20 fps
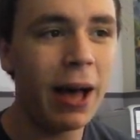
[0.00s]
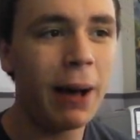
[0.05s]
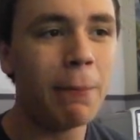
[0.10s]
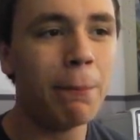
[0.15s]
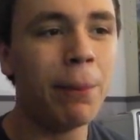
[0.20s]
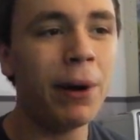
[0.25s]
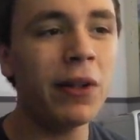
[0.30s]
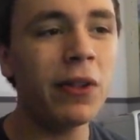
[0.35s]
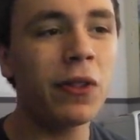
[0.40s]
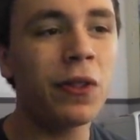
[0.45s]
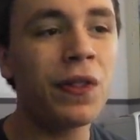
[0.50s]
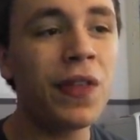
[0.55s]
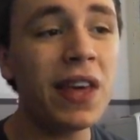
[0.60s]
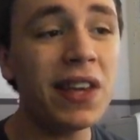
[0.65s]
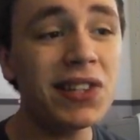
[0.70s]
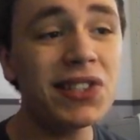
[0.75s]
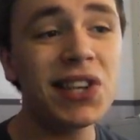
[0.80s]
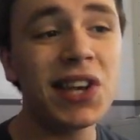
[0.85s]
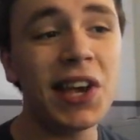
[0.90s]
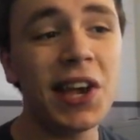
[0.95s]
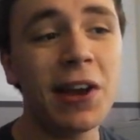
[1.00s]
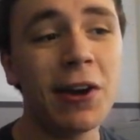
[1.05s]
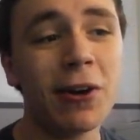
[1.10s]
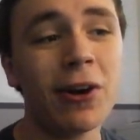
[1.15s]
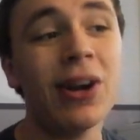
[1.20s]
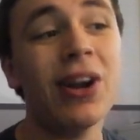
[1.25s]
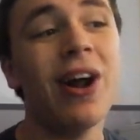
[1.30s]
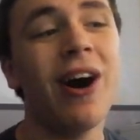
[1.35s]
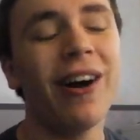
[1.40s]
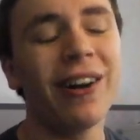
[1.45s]
But this here,
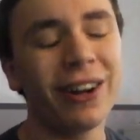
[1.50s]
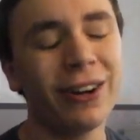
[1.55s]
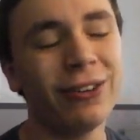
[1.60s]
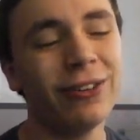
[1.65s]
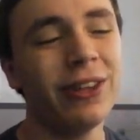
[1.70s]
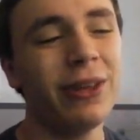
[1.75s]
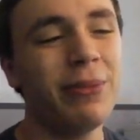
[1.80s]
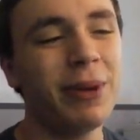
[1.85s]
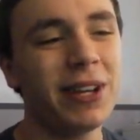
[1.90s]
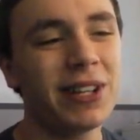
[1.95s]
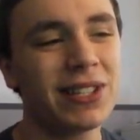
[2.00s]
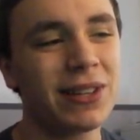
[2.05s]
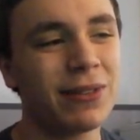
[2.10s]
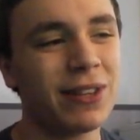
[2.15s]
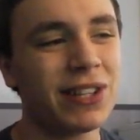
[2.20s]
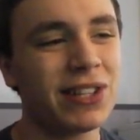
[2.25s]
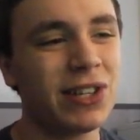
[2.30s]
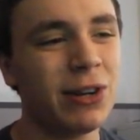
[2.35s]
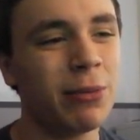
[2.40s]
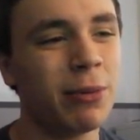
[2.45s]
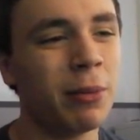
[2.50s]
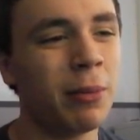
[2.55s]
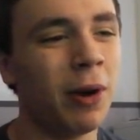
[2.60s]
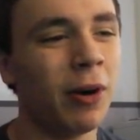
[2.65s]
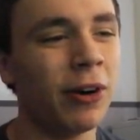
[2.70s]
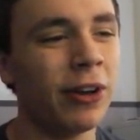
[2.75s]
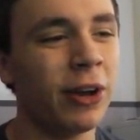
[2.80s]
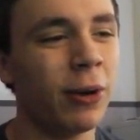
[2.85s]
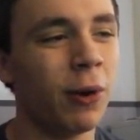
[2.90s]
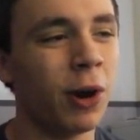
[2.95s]
not only because of the Super
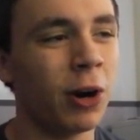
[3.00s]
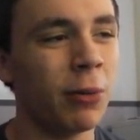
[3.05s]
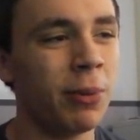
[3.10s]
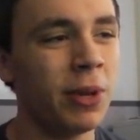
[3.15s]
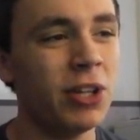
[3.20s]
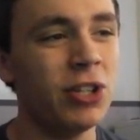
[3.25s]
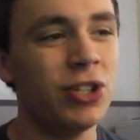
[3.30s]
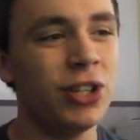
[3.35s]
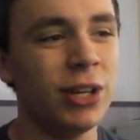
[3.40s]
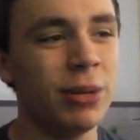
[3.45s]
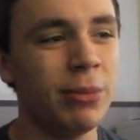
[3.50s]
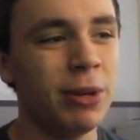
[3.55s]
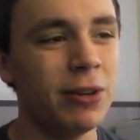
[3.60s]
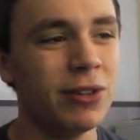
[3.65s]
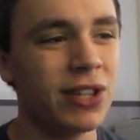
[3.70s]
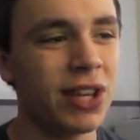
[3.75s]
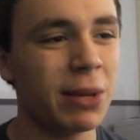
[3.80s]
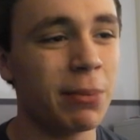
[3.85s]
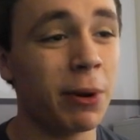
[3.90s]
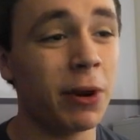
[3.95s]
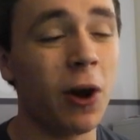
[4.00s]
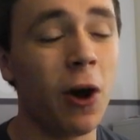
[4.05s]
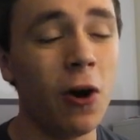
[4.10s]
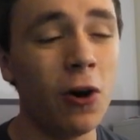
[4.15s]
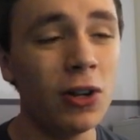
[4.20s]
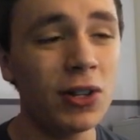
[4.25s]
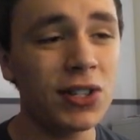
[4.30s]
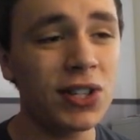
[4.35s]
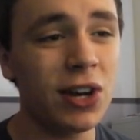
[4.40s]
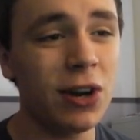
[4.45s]
Mario RPG music, but
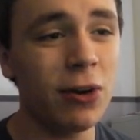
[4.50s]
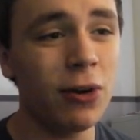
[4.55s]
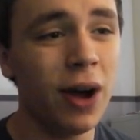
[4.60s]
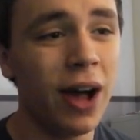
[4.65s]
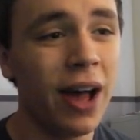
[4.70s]
also